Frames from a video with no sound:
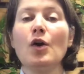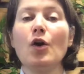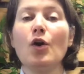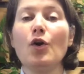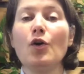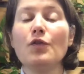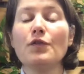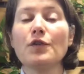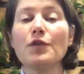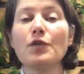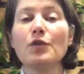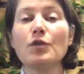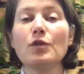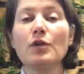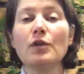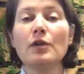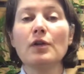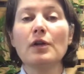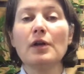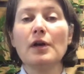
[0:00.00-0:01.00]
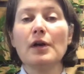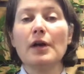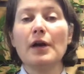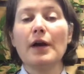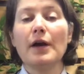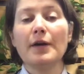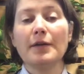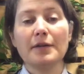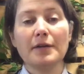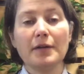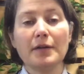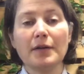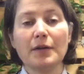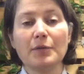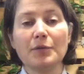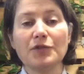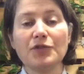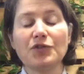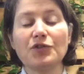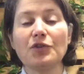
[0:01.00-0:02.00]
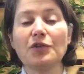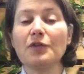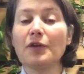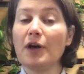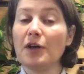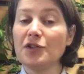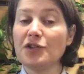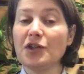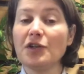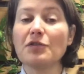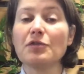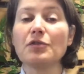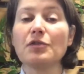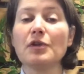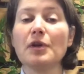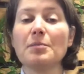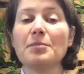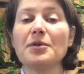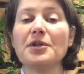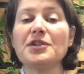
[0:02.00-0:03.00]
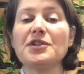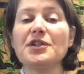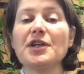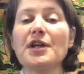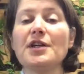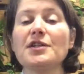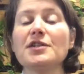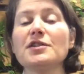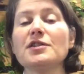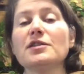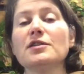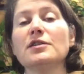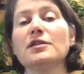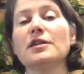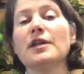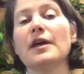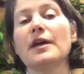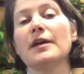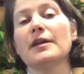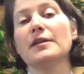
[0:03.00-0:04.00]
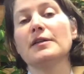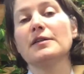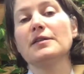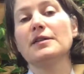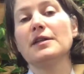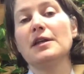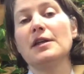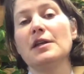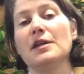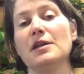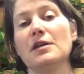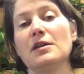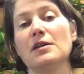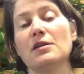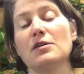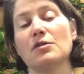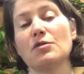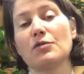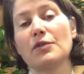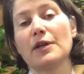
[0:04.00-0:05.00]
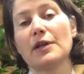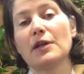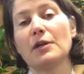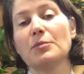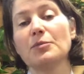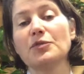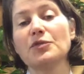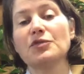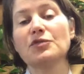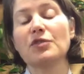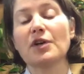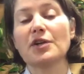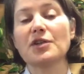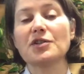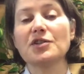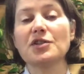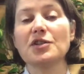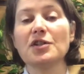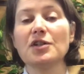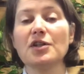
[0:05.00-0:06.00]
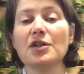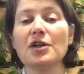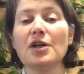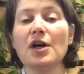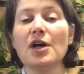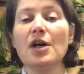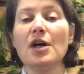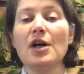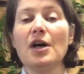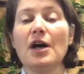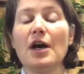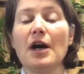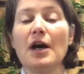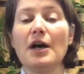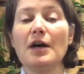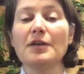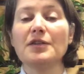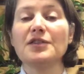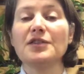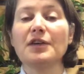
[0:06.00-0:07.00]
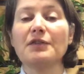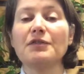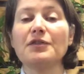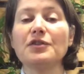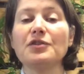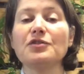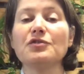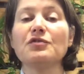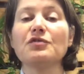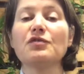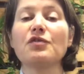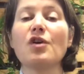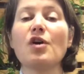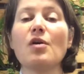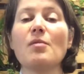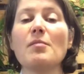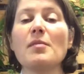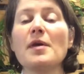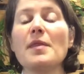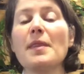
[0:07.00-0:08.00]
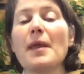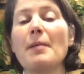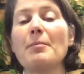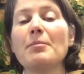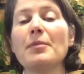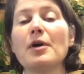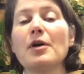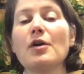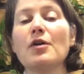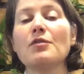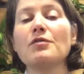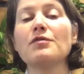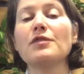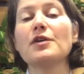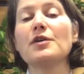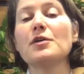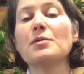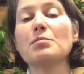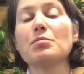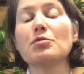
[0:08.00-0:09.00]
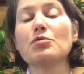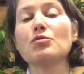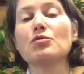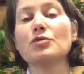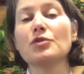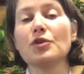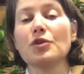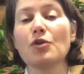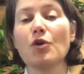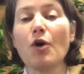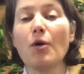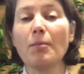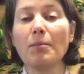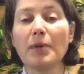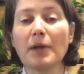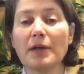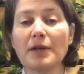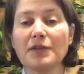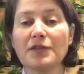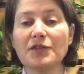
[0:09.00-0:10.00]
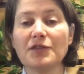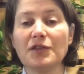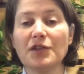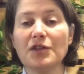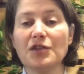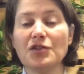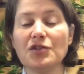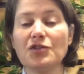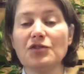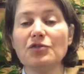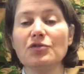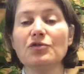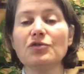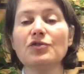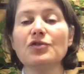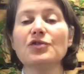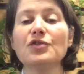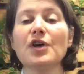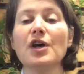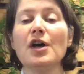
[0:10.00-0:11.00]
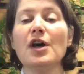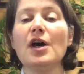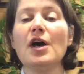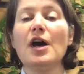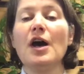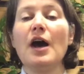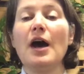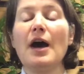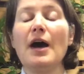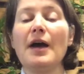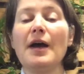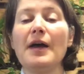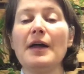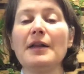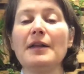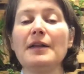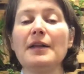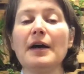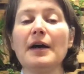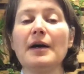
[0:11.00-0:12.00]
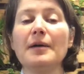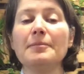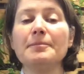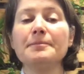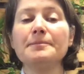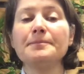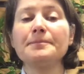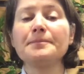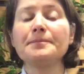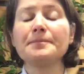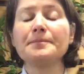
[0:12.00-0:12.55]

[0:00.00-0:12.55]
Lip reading: Overall, I think there was a general appreciation that the curriculum structure suffers from a number of very broad and complex issues, and I